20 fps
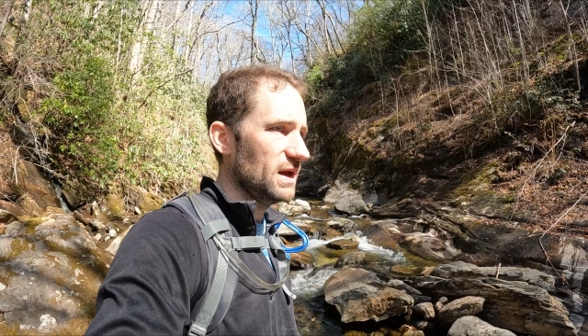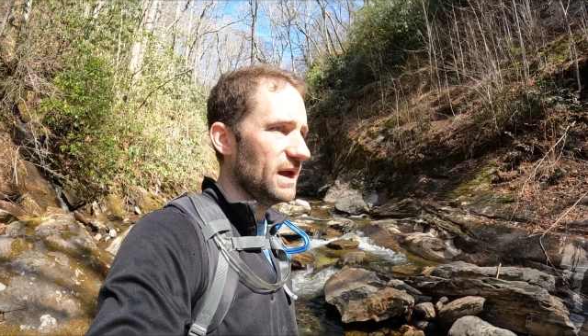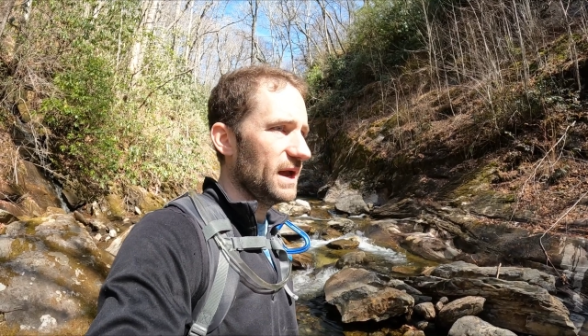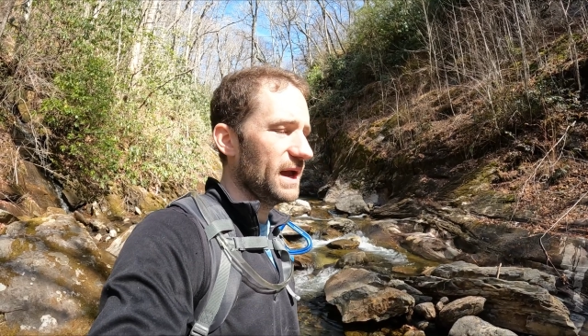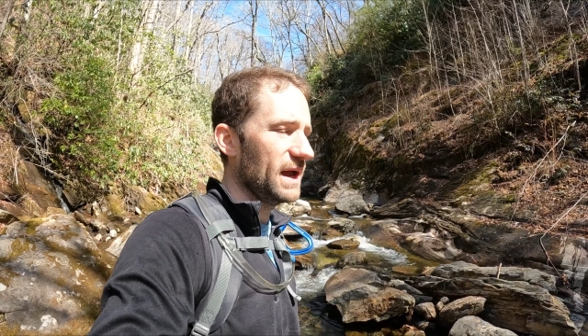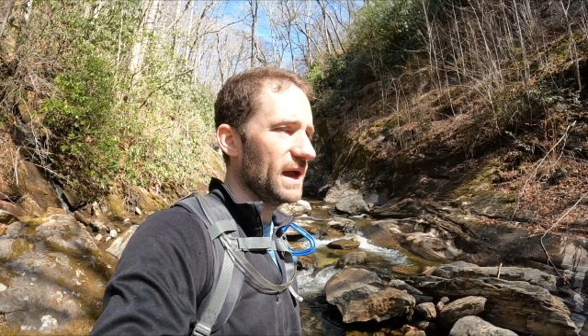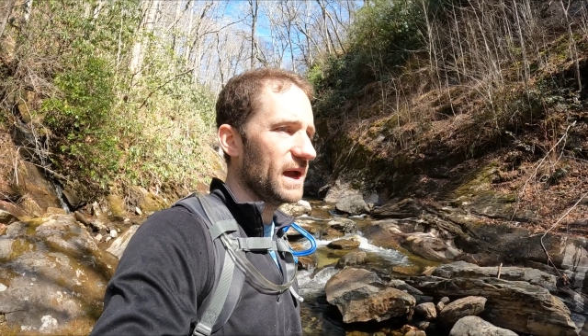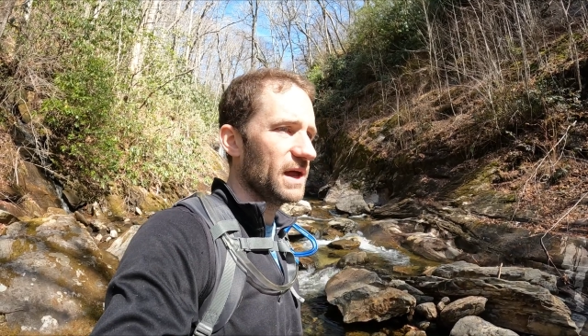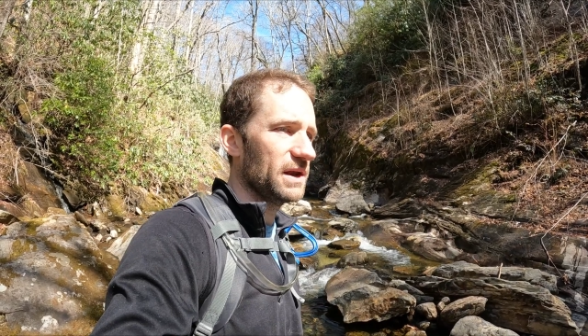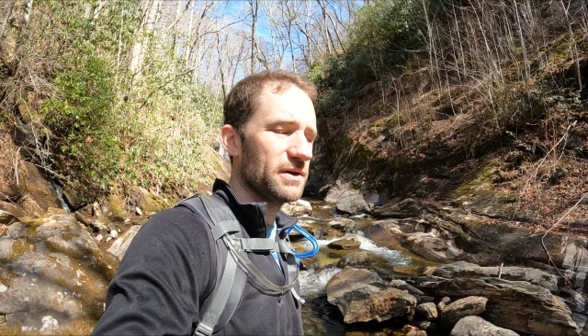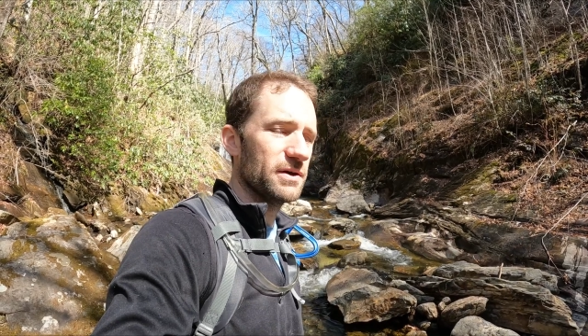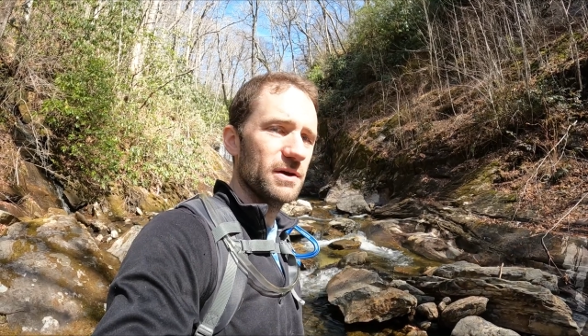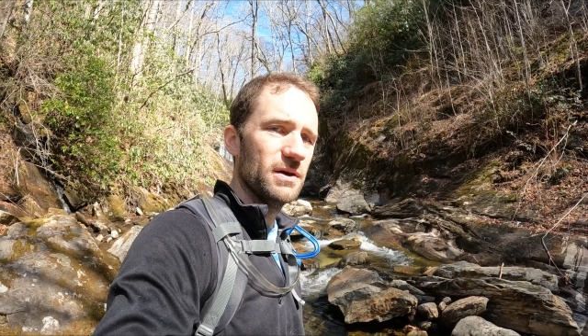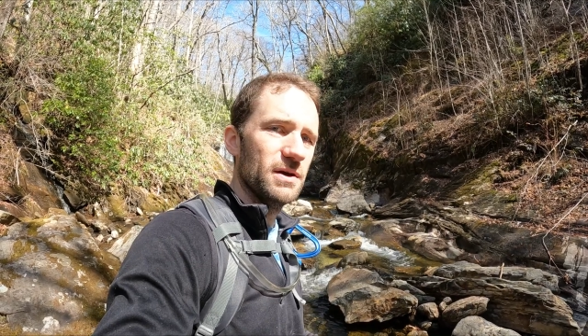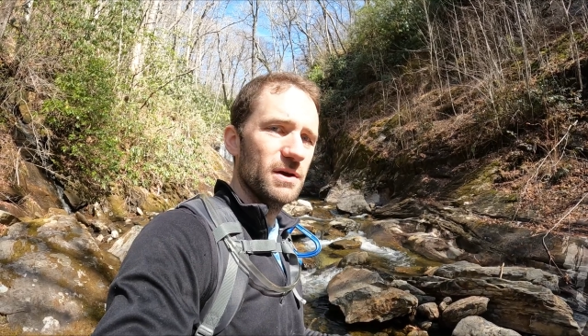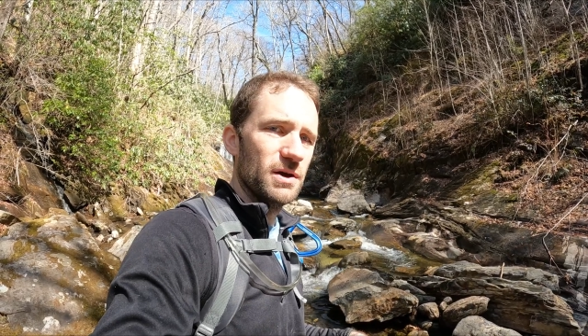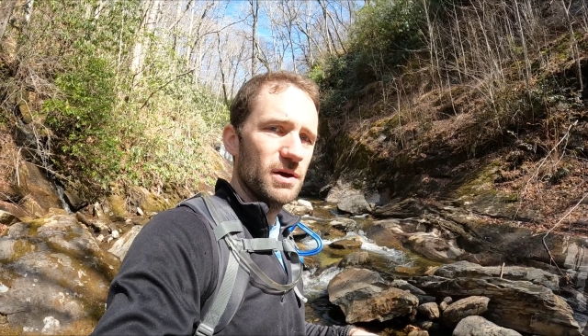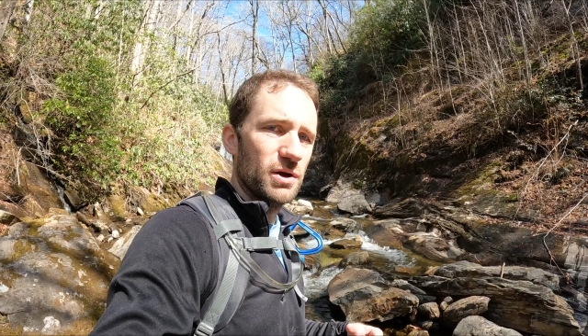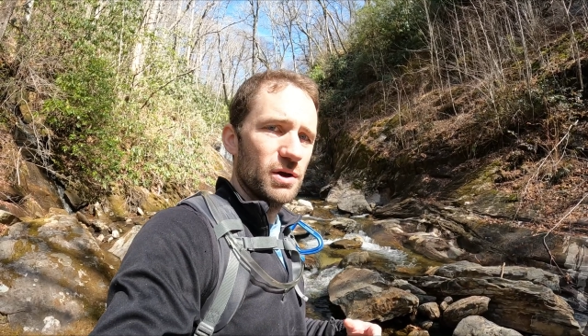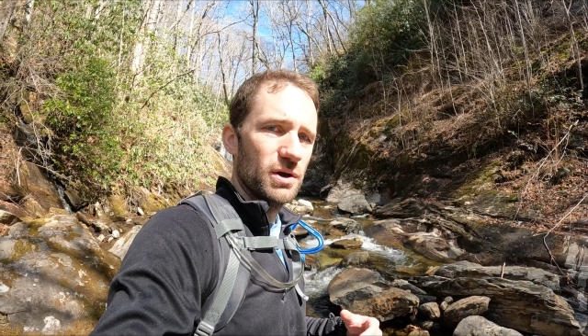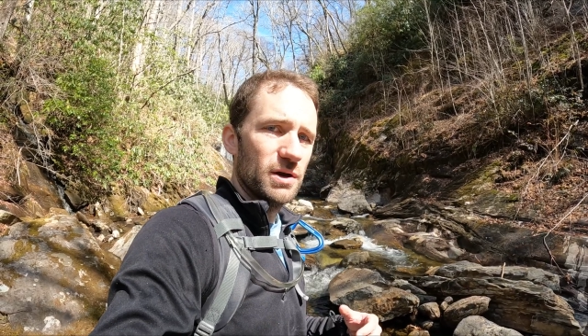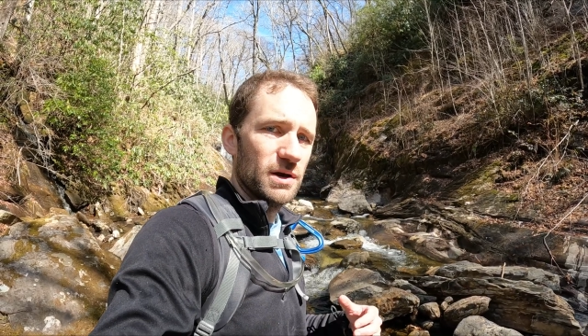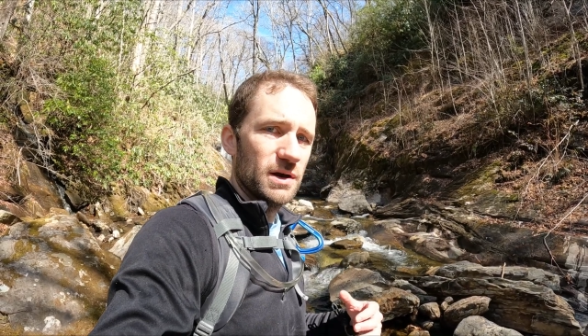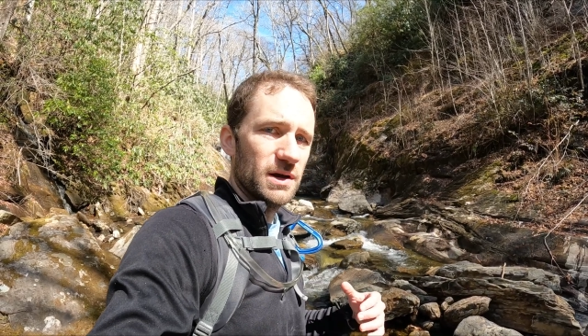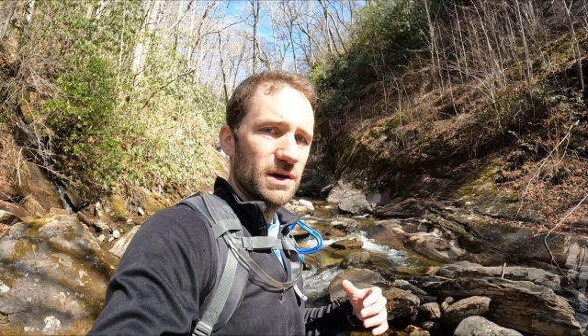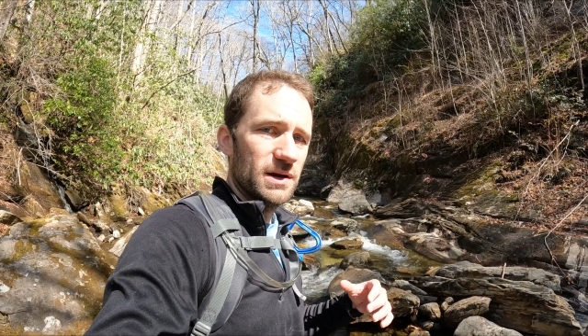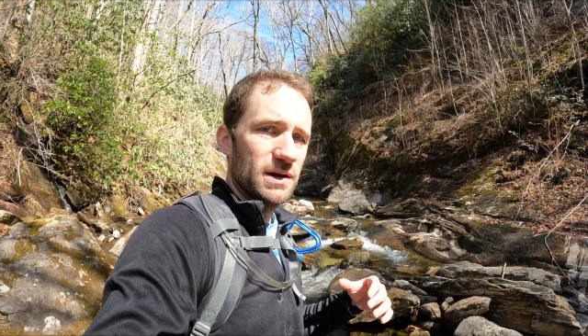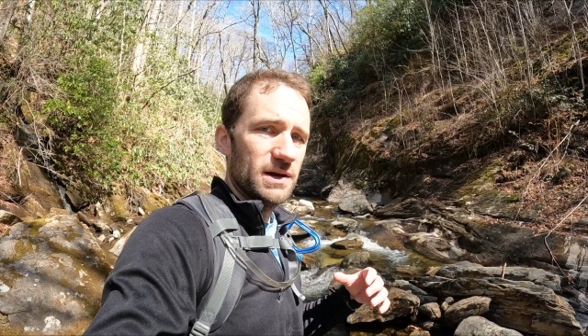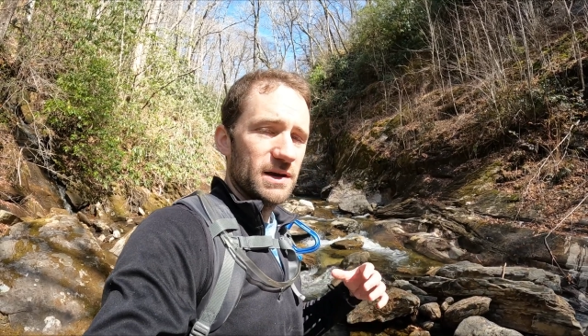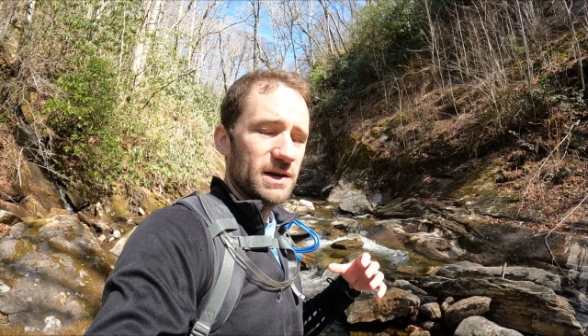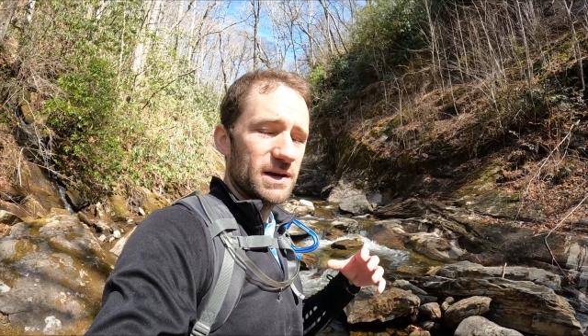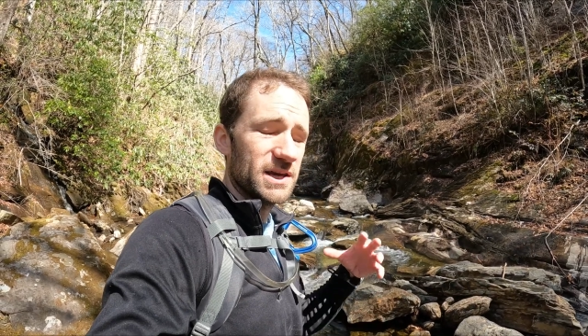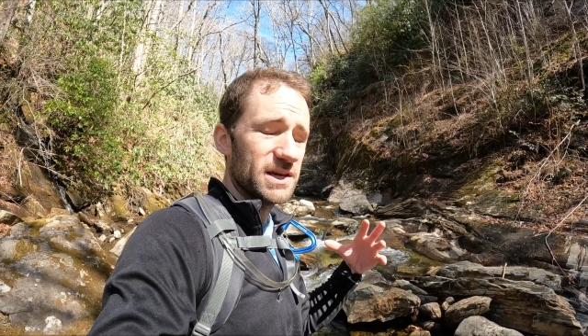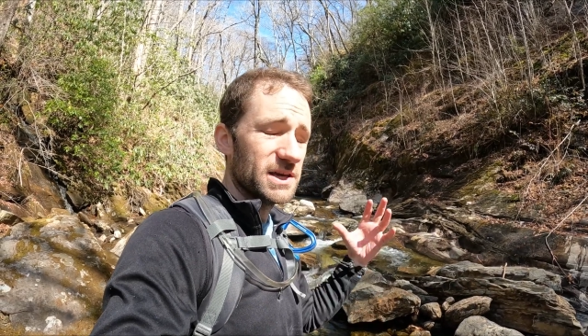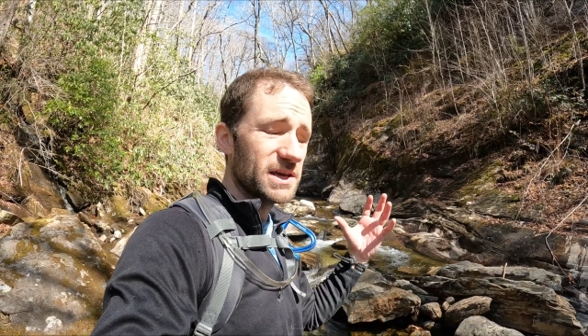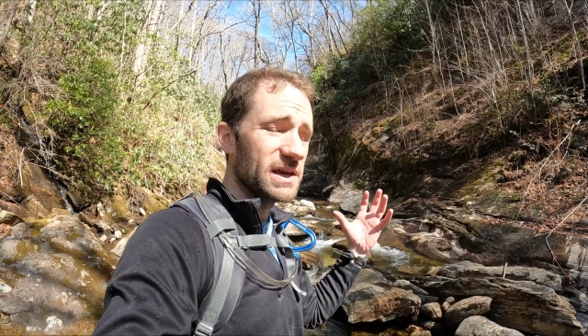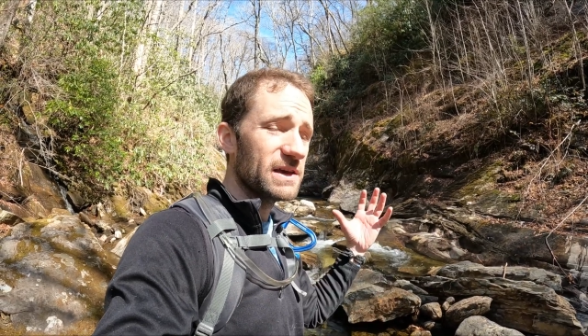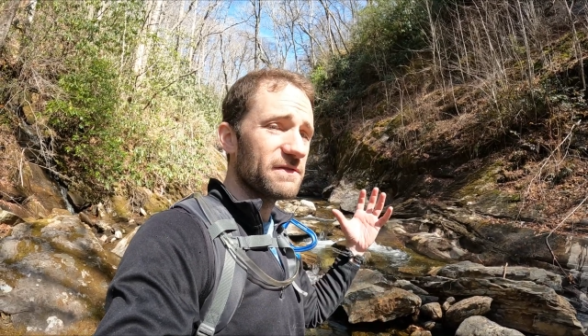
And he